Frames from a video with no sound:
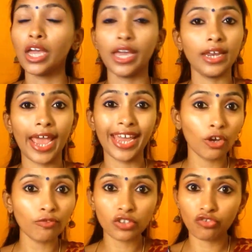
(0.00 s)
in any
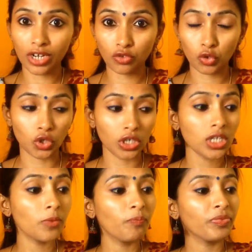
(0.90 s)
of the
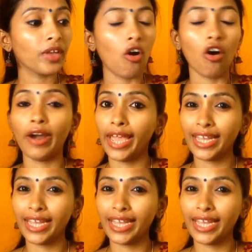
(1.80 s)
drugstores or